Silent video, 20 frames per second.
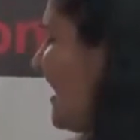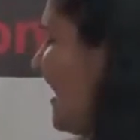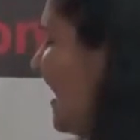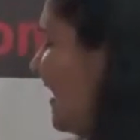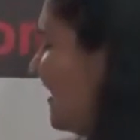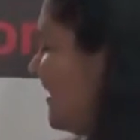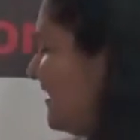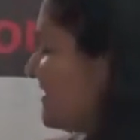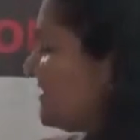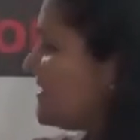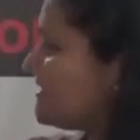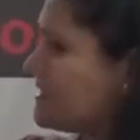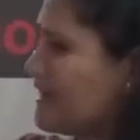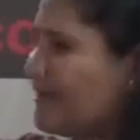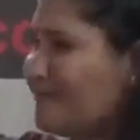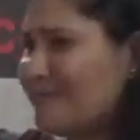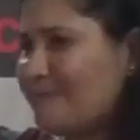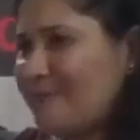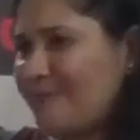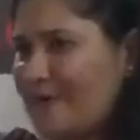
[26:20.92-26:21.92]
And at
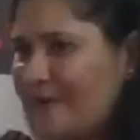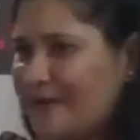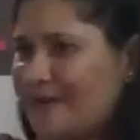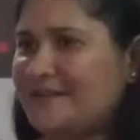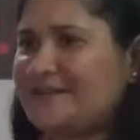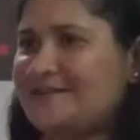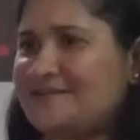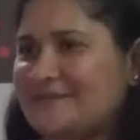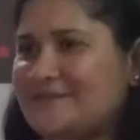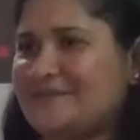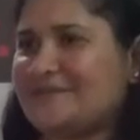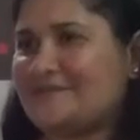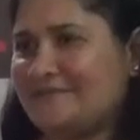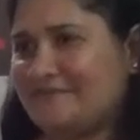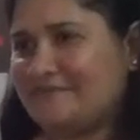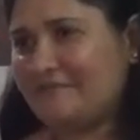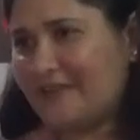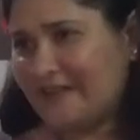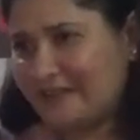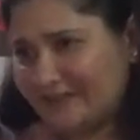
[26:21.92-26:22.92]
some point
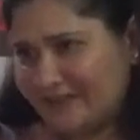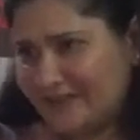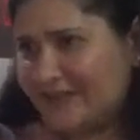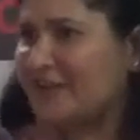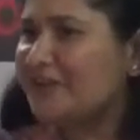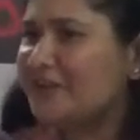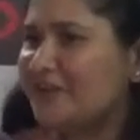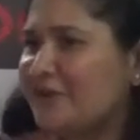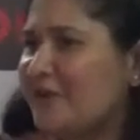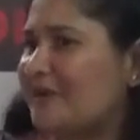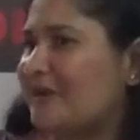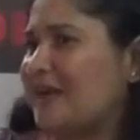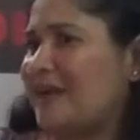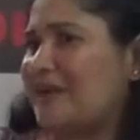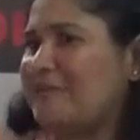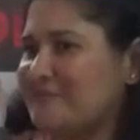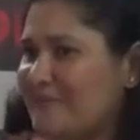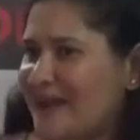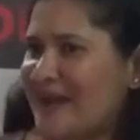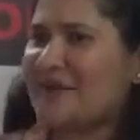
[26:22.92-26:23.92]
when the hero
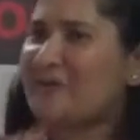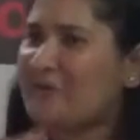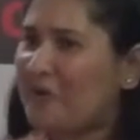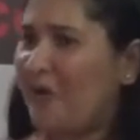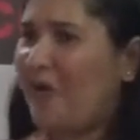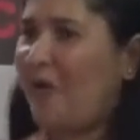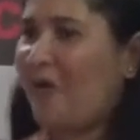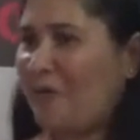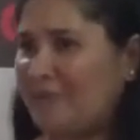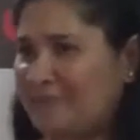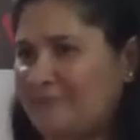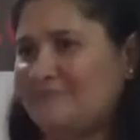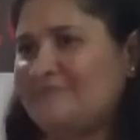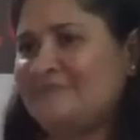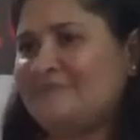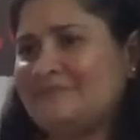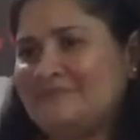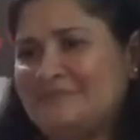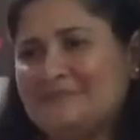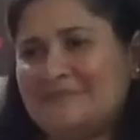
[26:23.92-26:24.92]
came back home,
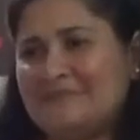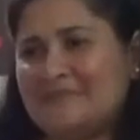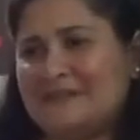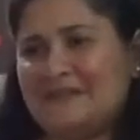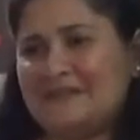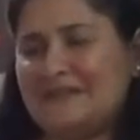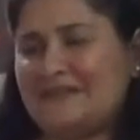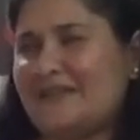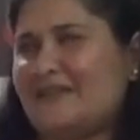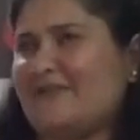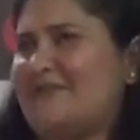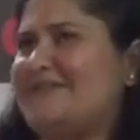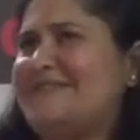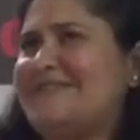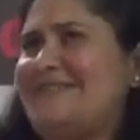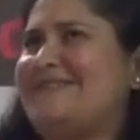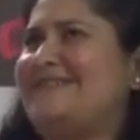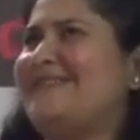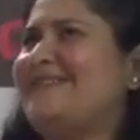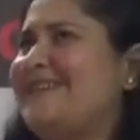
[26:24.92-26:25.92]
there was
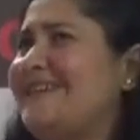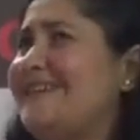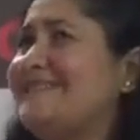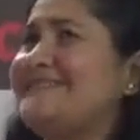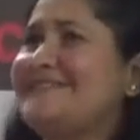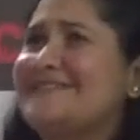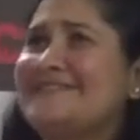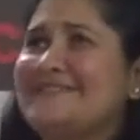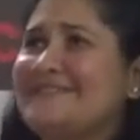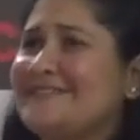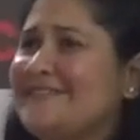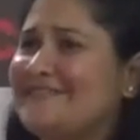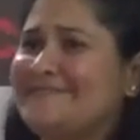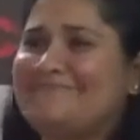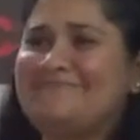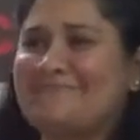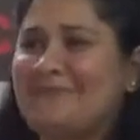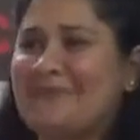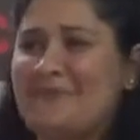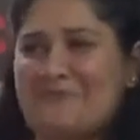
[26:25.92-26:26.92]
that realization
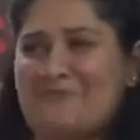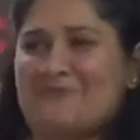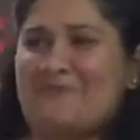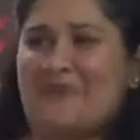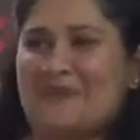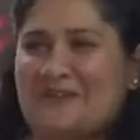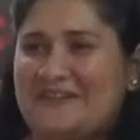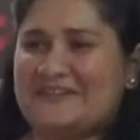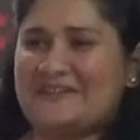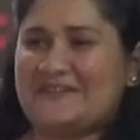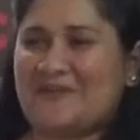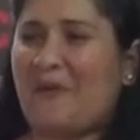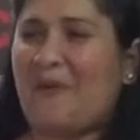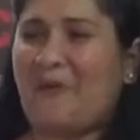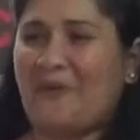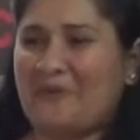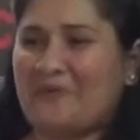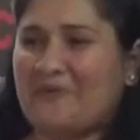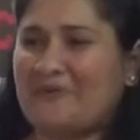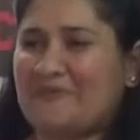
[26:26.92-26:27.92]
that what is
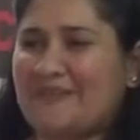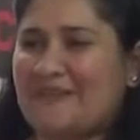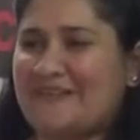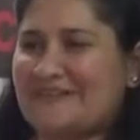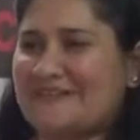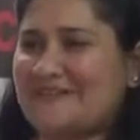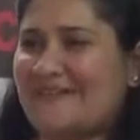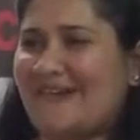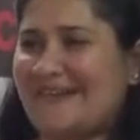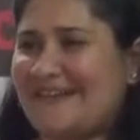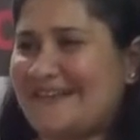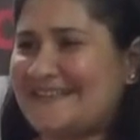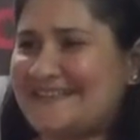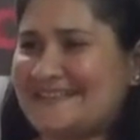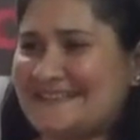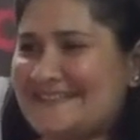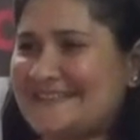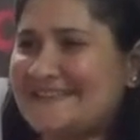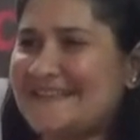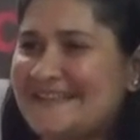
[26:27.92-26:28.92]
home? I mean, it's not
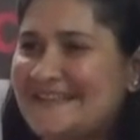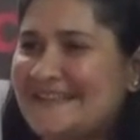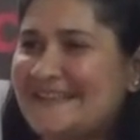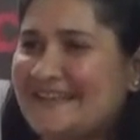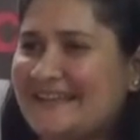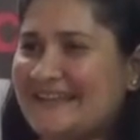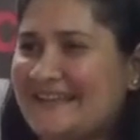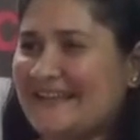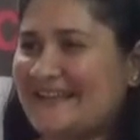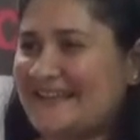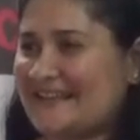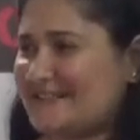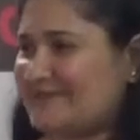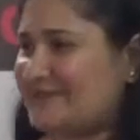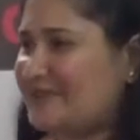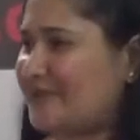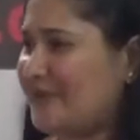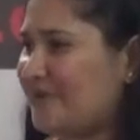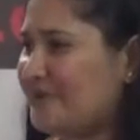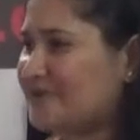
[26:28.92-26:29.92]
as great as
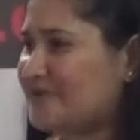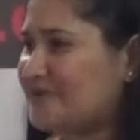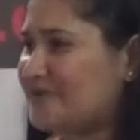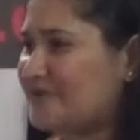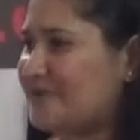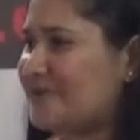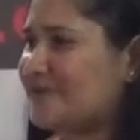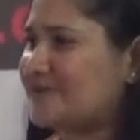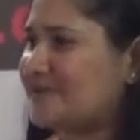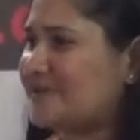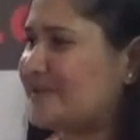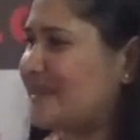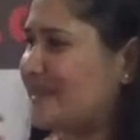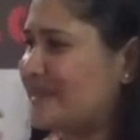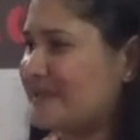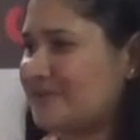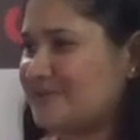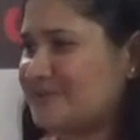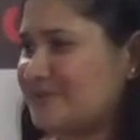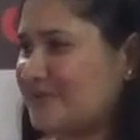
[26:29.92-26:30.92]
we thought it was. So
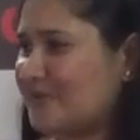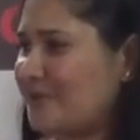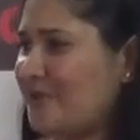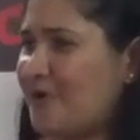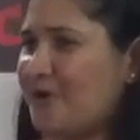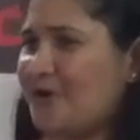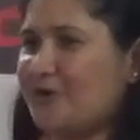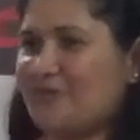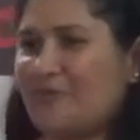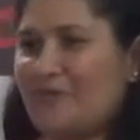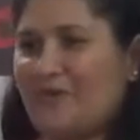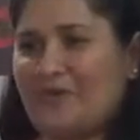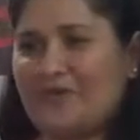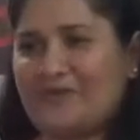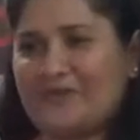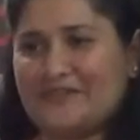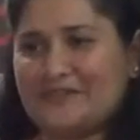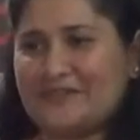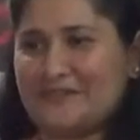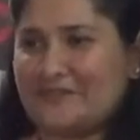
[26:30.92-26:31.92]
then there was the Cold
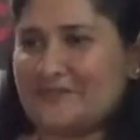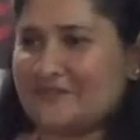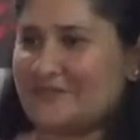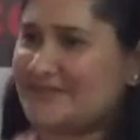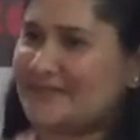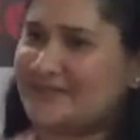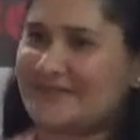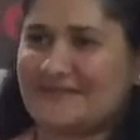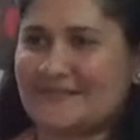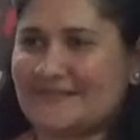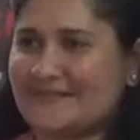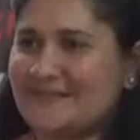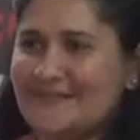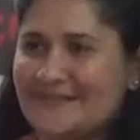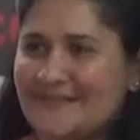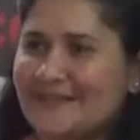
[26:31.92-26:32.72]
War, and there was